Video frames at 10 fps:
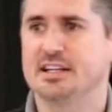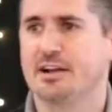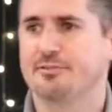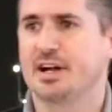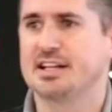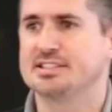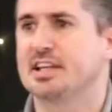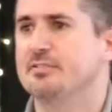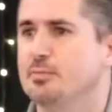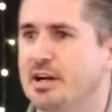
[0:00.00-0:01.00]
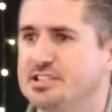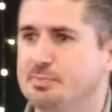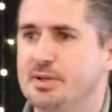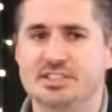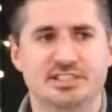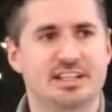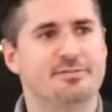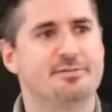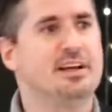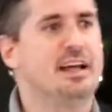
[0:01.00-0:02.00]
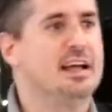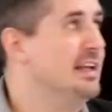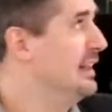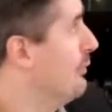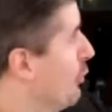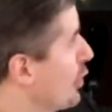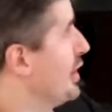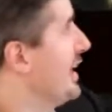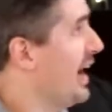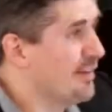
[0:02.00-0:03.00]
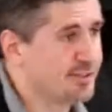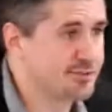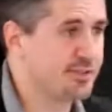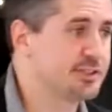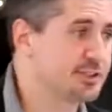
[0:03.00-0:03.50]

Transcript: And I forgot to give you my speech. If we're going to have the, the